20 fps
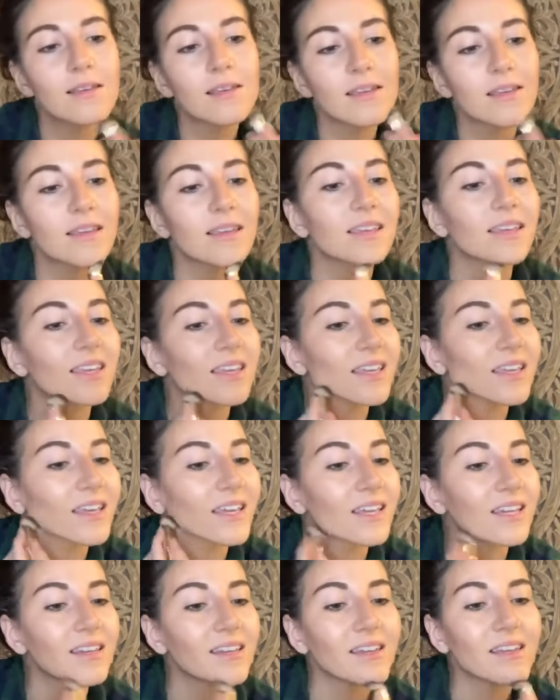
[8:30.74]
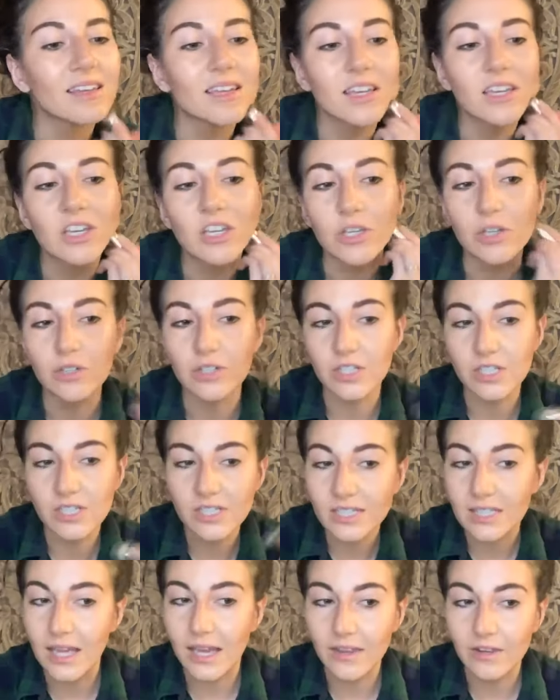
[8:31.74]
and you just
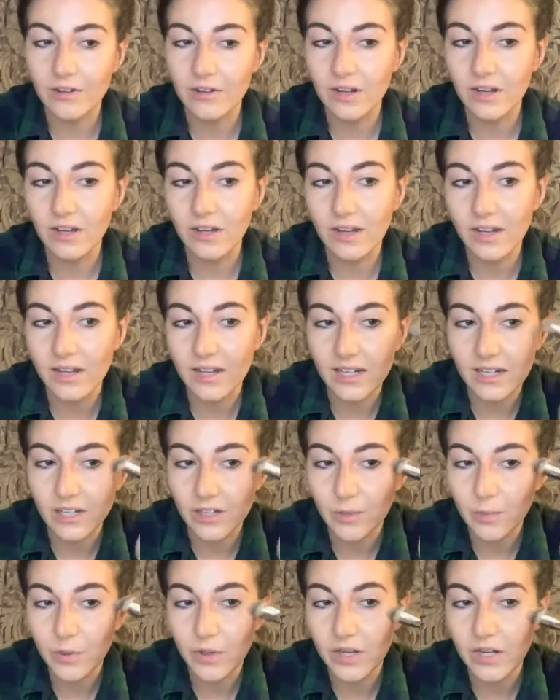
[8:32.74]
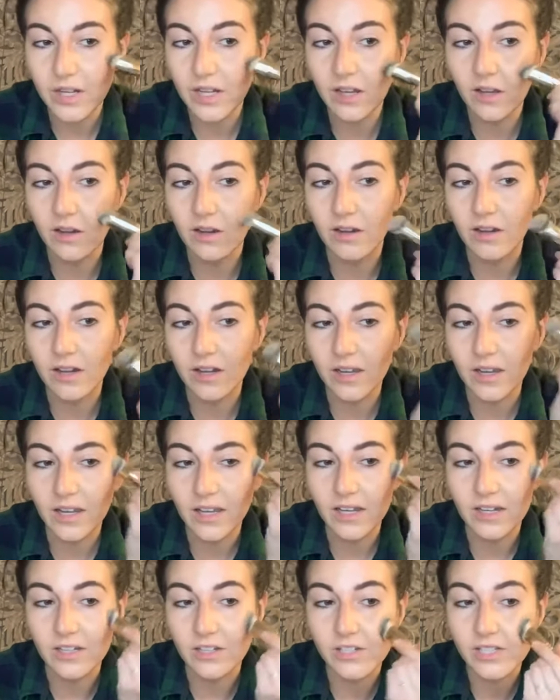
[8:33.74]
slather it on and you put it
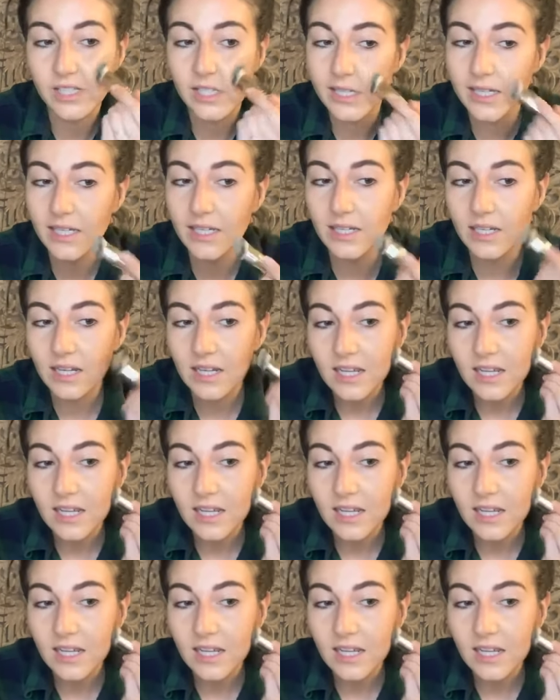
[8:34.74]
on your skin.